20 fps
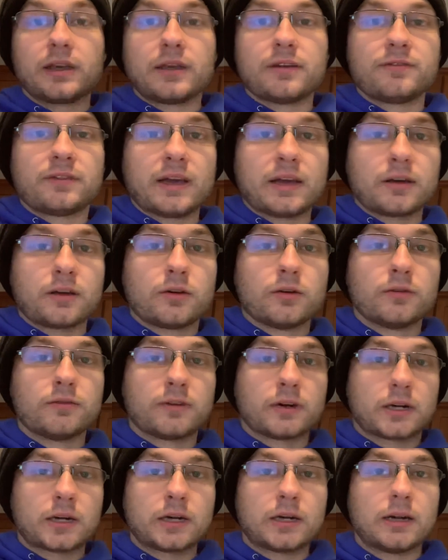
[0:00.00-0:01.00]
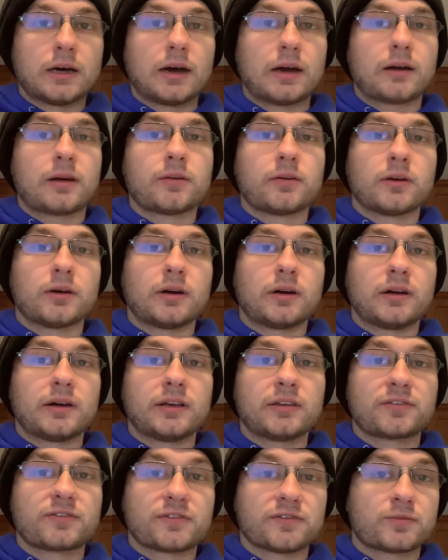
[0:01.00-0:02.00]
a Vancouver Canuck, uh,
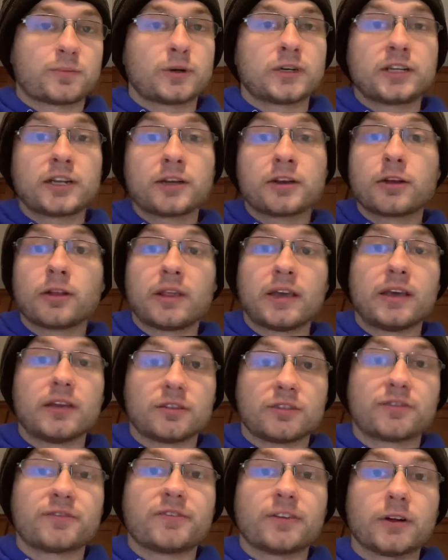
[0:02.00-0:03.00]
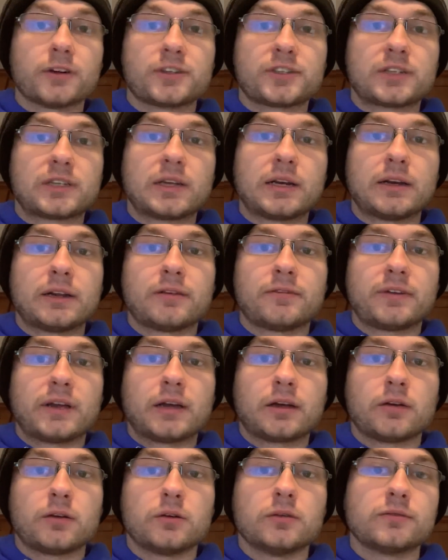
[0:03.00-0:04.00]
his, particularly his first stint in
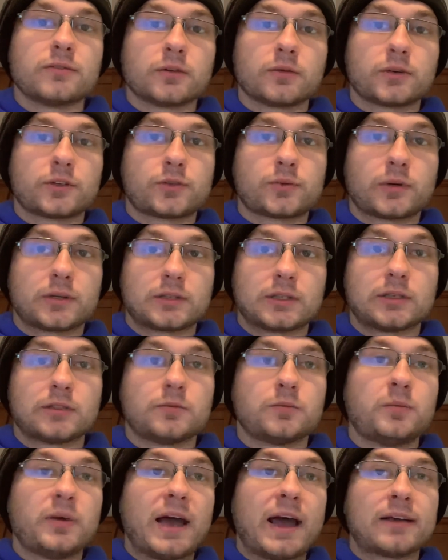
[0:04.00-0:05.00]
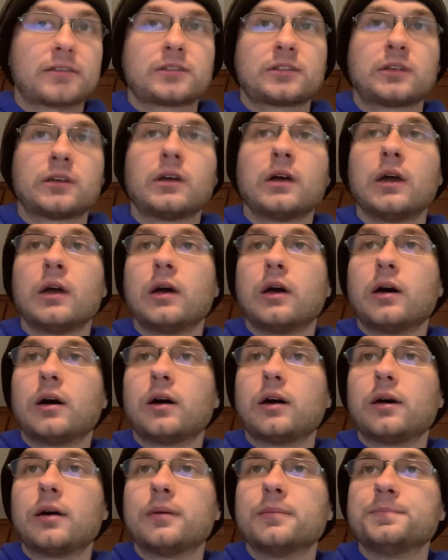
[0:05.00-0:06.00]
Vancouver, which was his best.
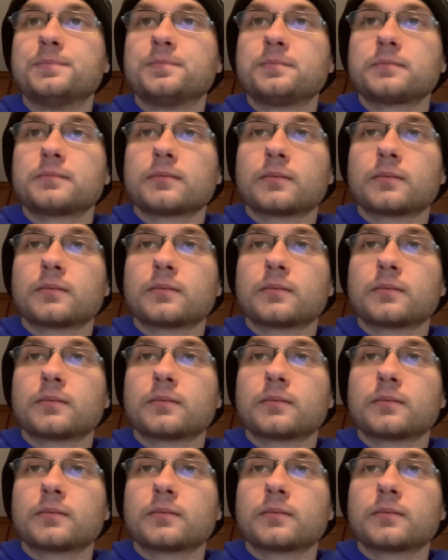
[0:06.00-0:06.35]
Um,